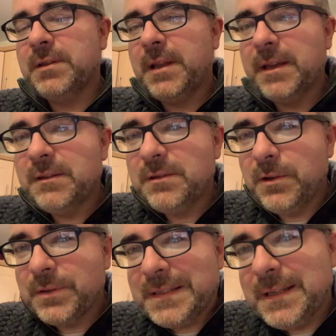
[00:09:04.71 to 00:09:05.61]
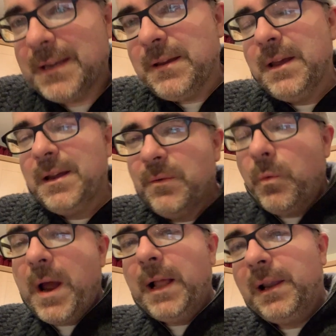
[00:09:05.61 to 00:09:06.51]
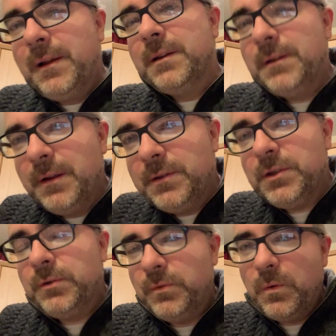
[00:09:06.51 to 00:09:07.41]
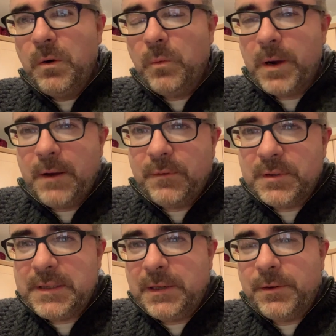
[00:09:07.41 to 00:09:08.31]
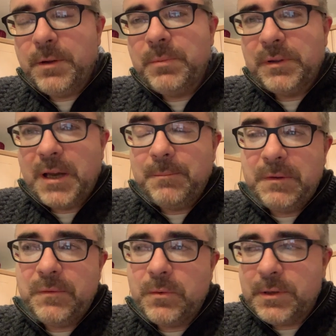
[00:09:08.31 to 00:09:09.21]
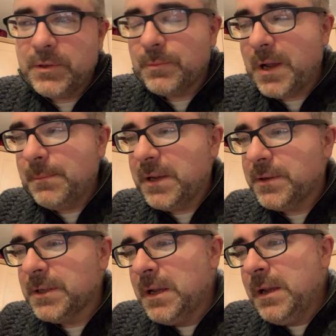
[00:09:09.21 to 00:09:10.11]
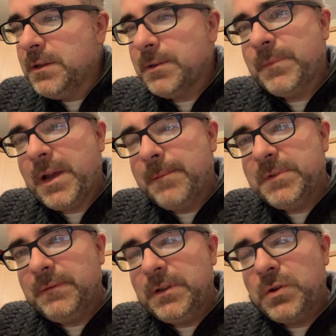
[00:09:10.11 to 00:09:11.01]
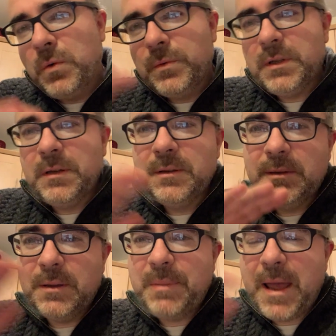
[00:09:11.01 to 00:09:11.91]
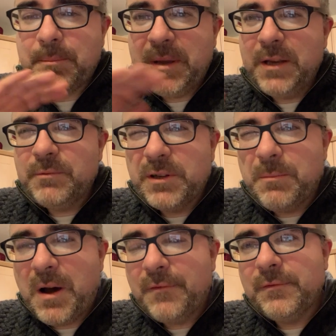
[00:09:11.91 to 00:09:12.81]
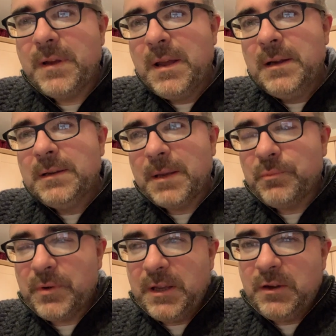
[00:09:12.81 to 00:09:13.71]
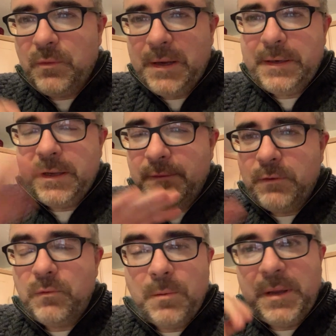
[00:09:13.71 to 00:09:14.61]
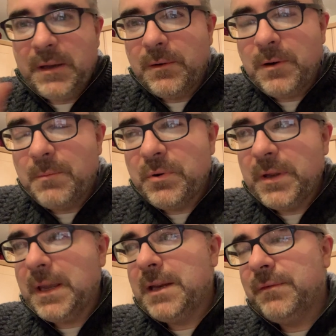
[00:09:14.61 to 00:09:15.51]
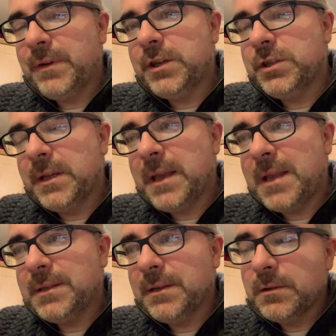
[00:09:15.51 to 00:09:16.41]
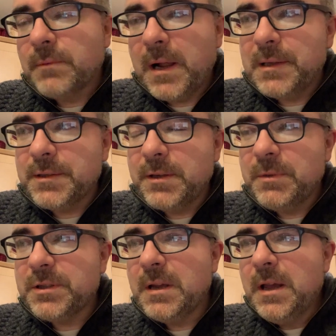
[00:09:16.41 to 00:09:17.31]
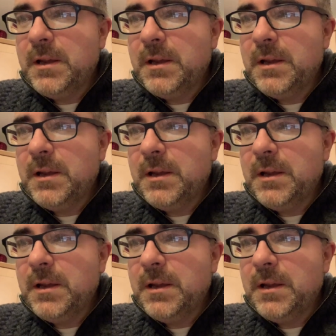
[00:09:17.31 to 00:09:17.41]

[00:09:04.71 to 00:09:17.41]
to like, stick well to whatever sealer you put down before it as well, because sometimes if you don't, the black paint will come off like pretty quickly if you're rubbing or putting any friction against it as well. So you must,